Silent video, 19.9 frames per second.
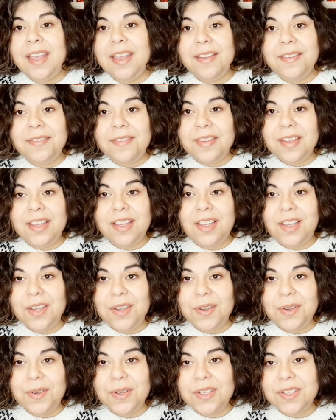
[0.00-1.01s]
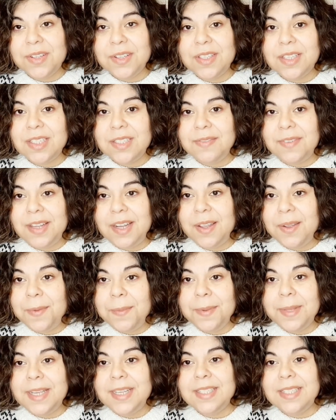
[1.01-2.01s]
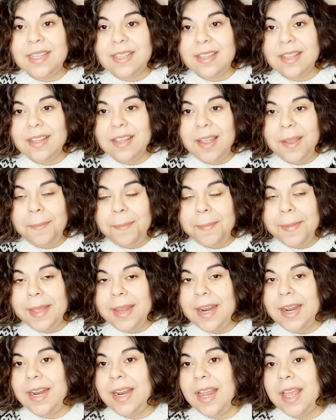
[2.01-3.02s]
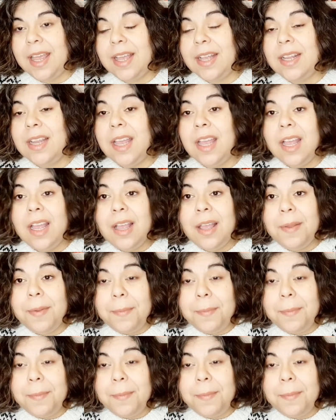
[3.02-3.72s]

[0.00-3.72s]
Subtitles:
If you enjoyed this video, please hit the like button and